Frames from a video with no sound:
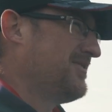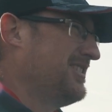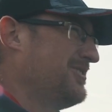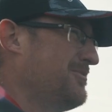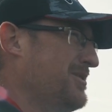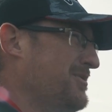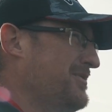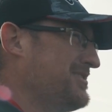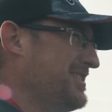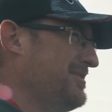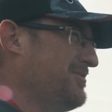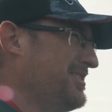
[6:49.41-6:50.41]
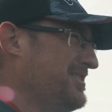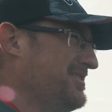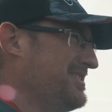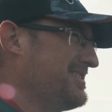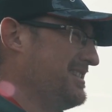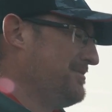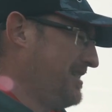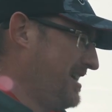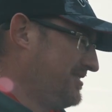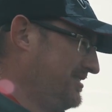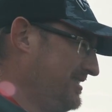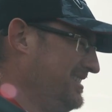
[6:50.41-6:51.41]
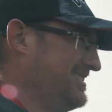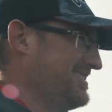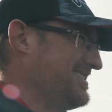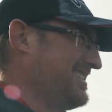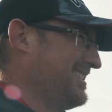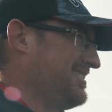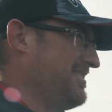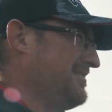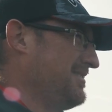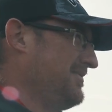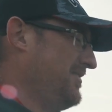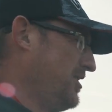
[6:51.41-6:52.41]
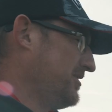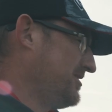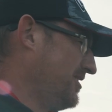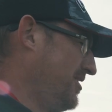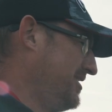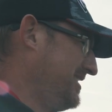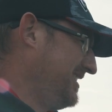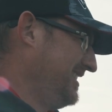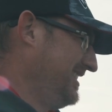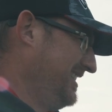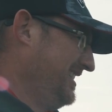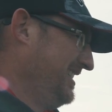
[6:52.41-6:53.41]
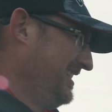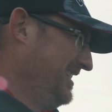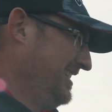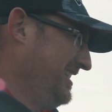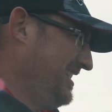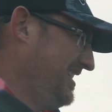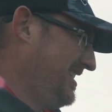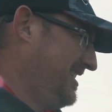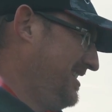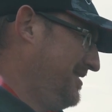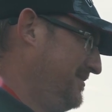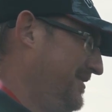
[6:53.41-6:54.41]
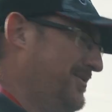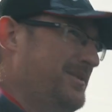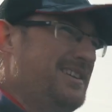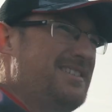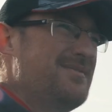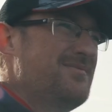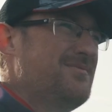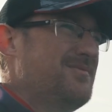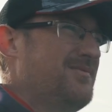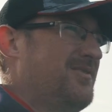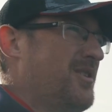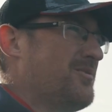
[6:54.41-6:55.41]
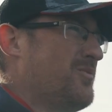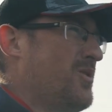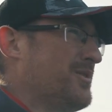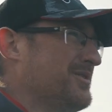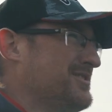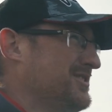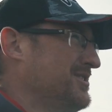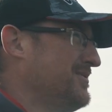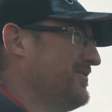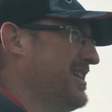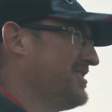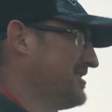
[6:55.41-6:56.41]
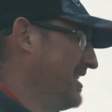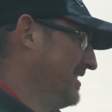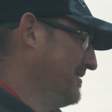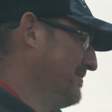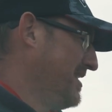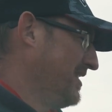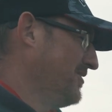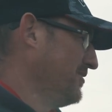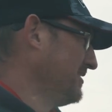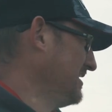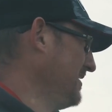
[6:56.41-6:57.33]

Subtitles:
for a little bit. We've seen one of the other team catch a decent zander over the far side. If we can find 1 or 2 fish, that can make all the